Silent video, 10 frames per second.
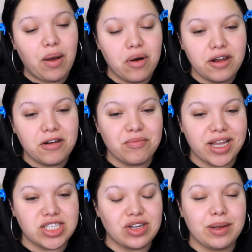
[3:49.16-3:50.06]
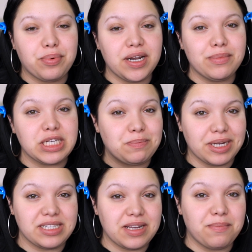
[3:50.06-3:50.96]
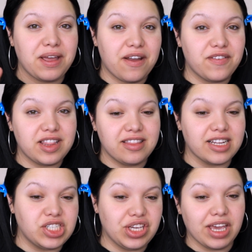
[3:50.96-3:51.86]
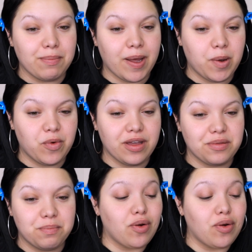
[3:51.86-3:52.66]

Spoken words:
I wanted to make sure I pretty much picked up everything that she came out with.